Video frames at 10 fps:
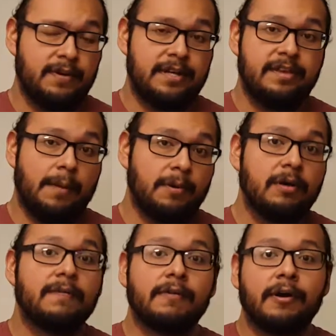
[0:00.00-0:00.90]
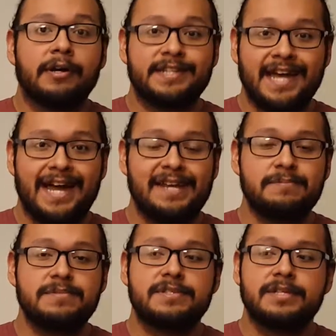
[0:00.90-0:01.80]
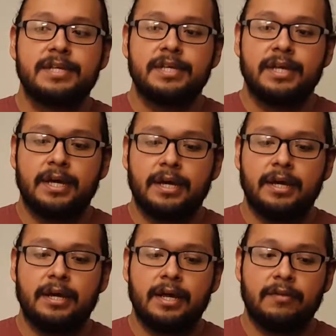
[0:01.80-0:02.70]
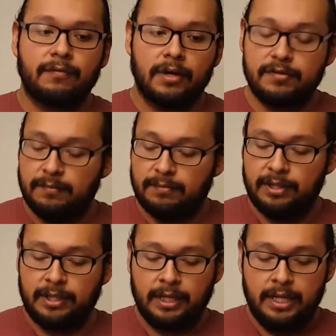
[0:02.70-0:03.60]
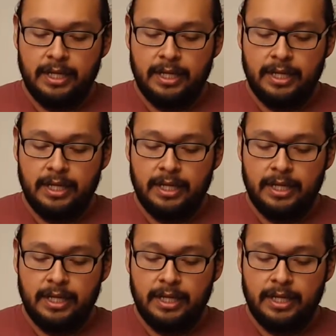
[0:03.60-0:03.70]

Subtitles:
very topical for our times. As far as the book,